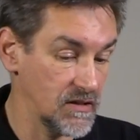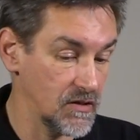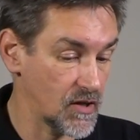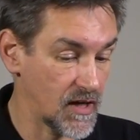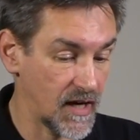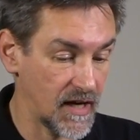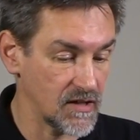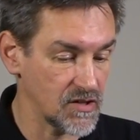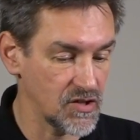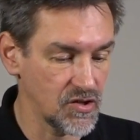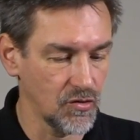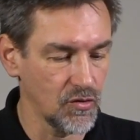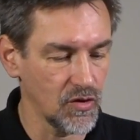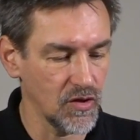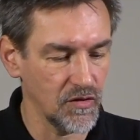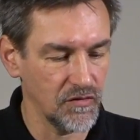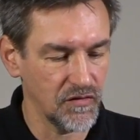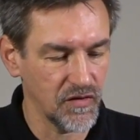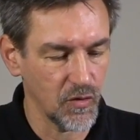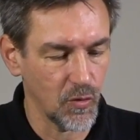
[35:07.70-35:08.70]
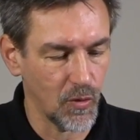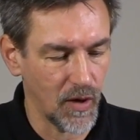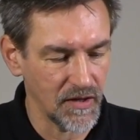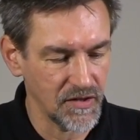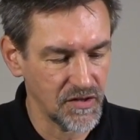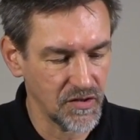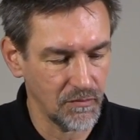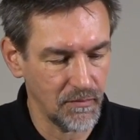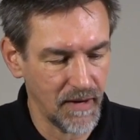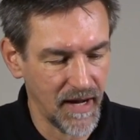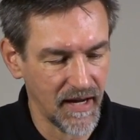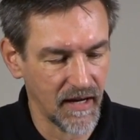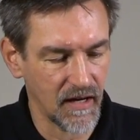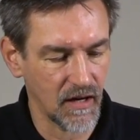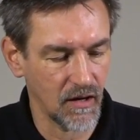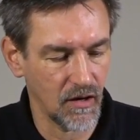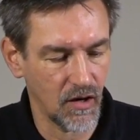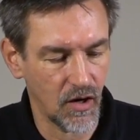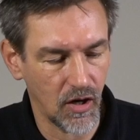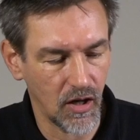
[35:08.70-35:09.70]
you can do if you want to make
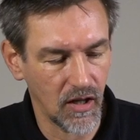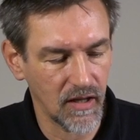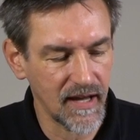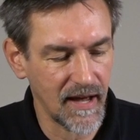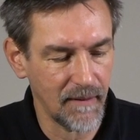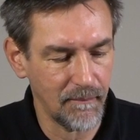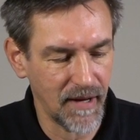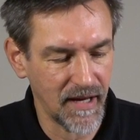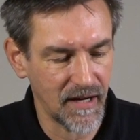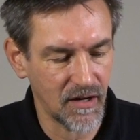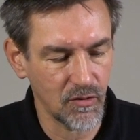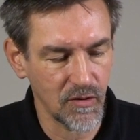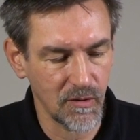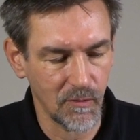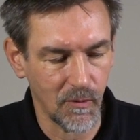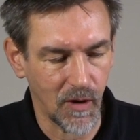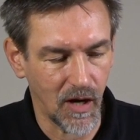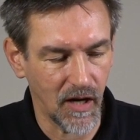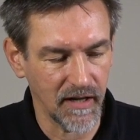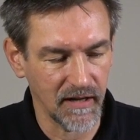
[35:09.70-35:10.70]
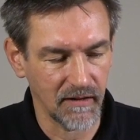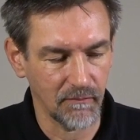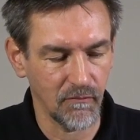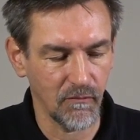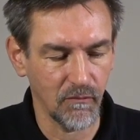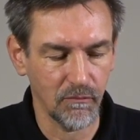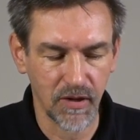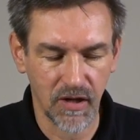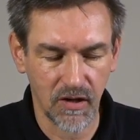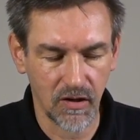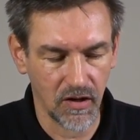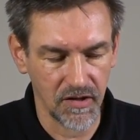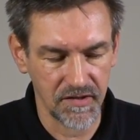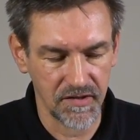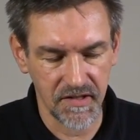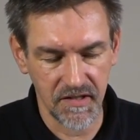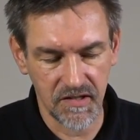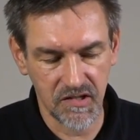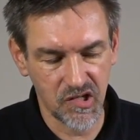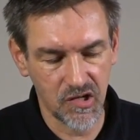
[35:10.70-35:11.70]
an earlier battery warning
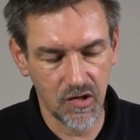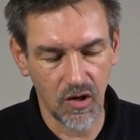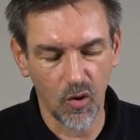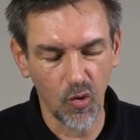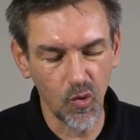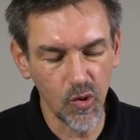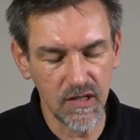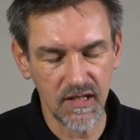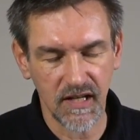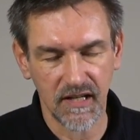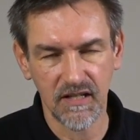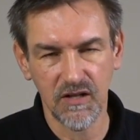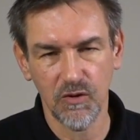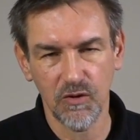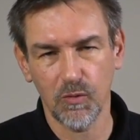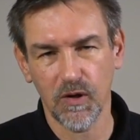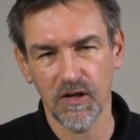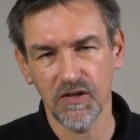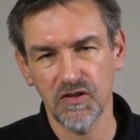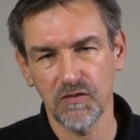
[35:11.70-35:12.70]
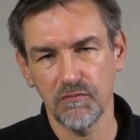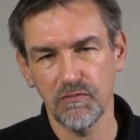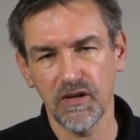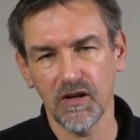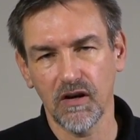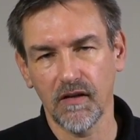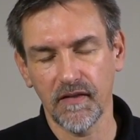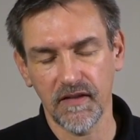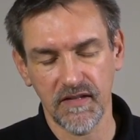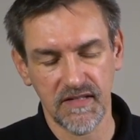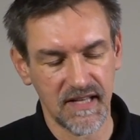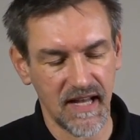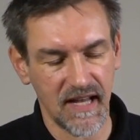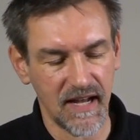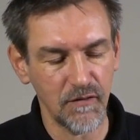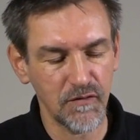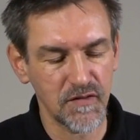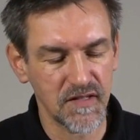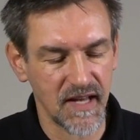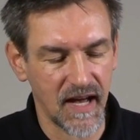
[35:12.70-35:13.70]
because it's cold and you want to be on the
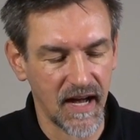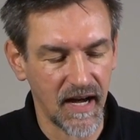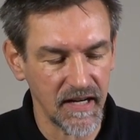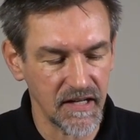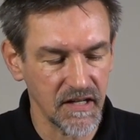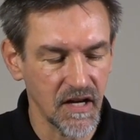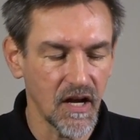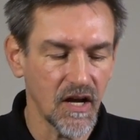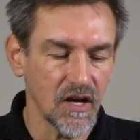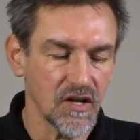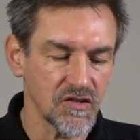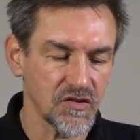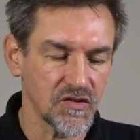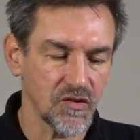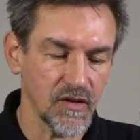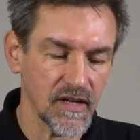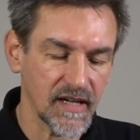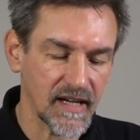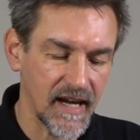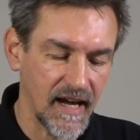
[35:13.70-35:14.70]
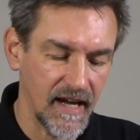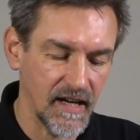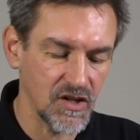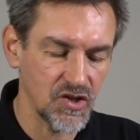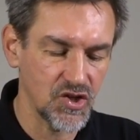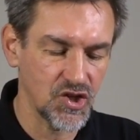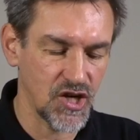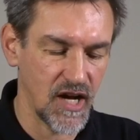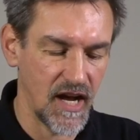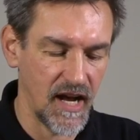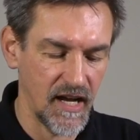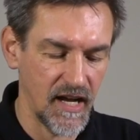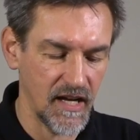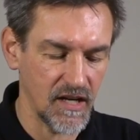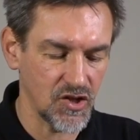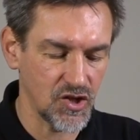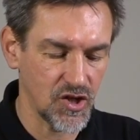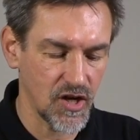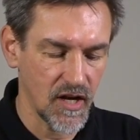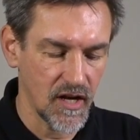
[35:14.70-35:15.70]
safe side, so you can
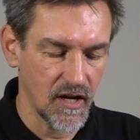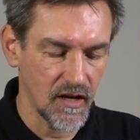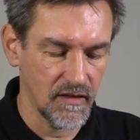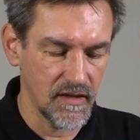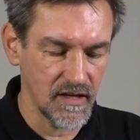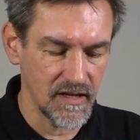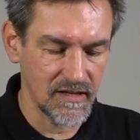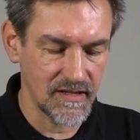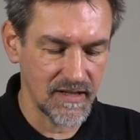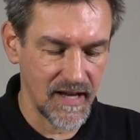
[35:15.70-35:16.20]
change these